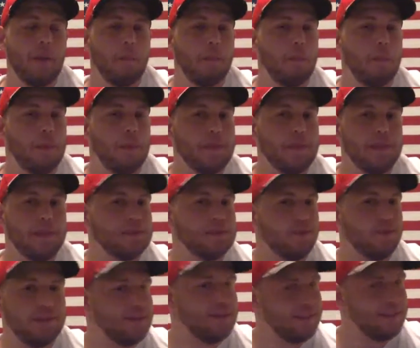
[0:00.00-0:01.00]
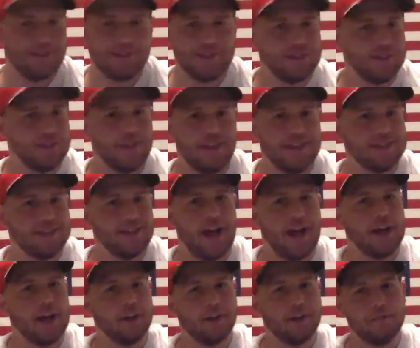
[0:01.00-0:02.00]
But this week, it's
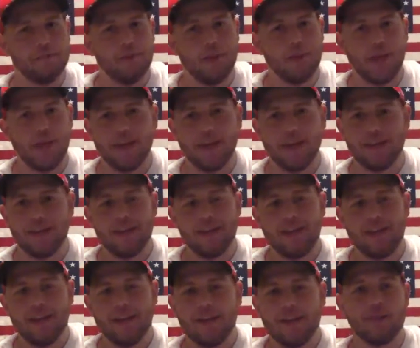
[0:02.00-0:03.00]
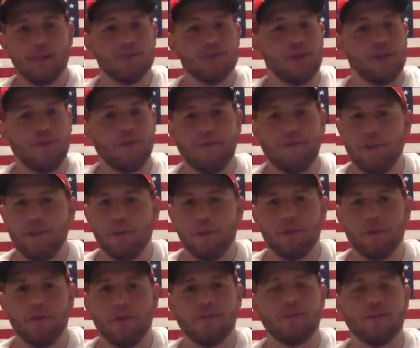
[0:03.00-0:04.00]
not a good plan. You saw Phillip
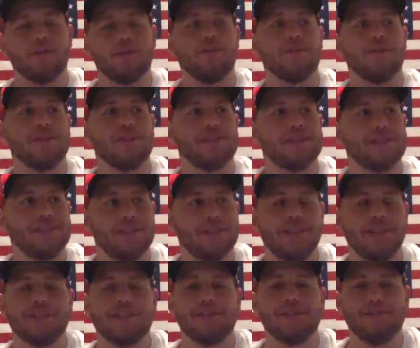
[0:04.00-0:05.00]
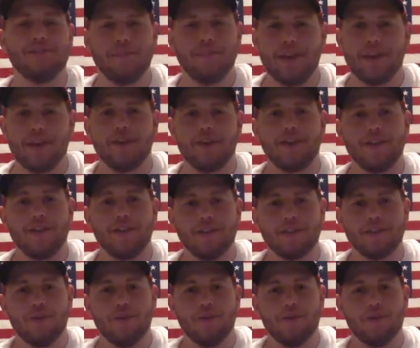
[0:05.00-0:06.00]
Rivers, who is a seasoned veteran at this
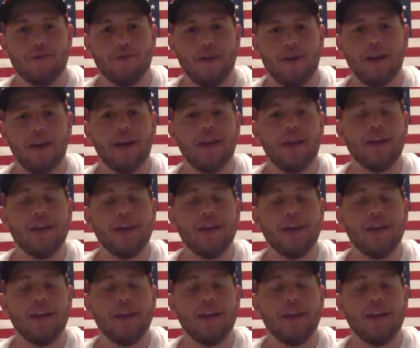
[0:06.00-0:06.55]
quarterback.